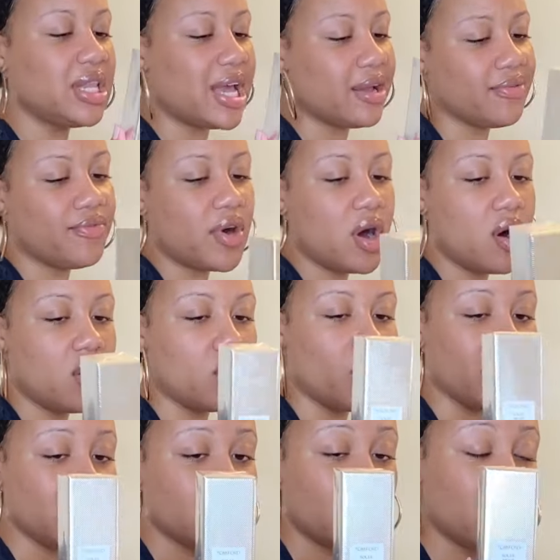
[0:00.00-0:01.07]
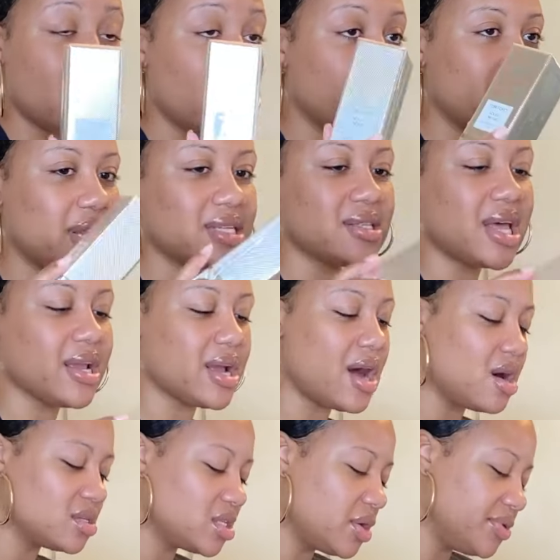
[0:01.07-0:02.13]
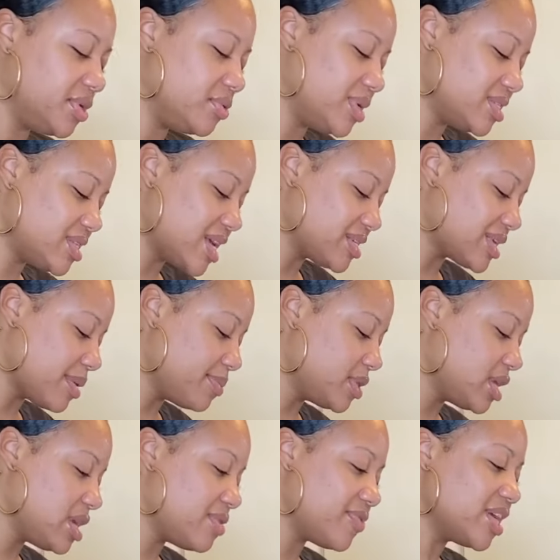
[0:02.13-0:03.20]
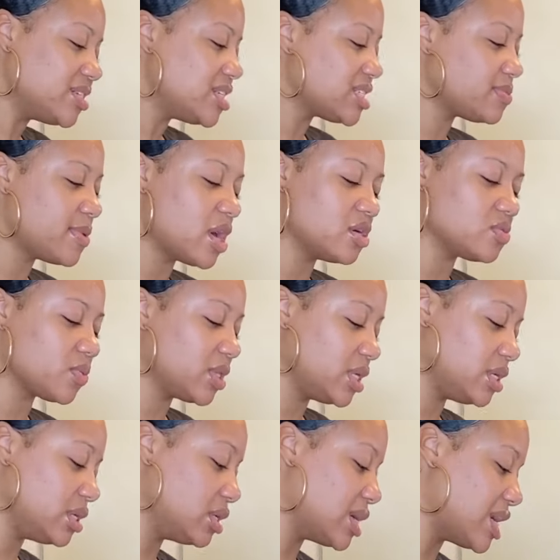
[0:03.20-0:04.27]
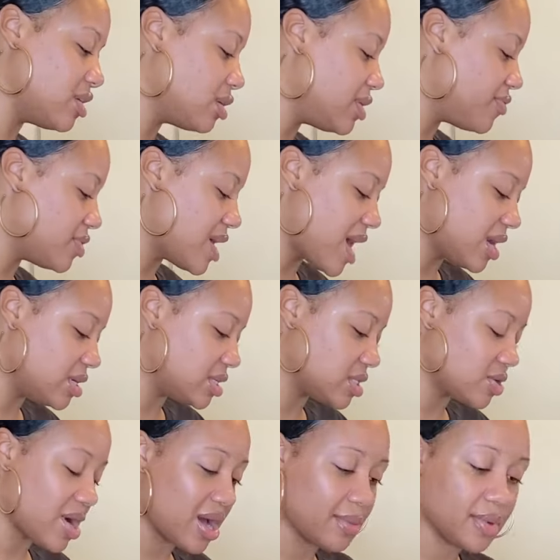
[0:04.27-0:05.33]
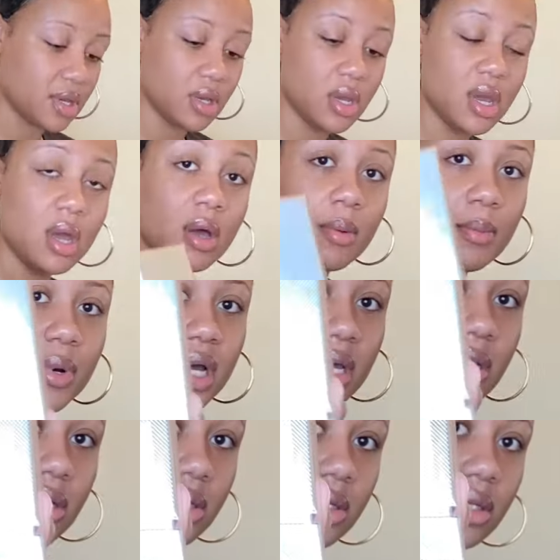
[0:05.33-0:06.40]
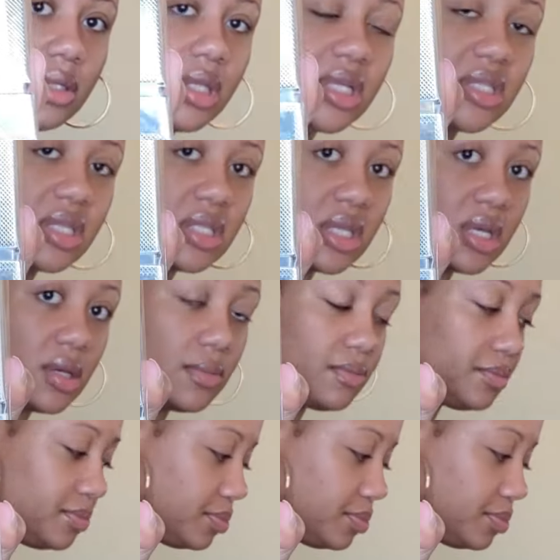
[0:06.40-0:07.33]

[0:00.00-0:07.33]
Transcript: like fall, winter though, but it's like also unisex, I believe. It just smells really good. I don't even know how to describe it, but this is it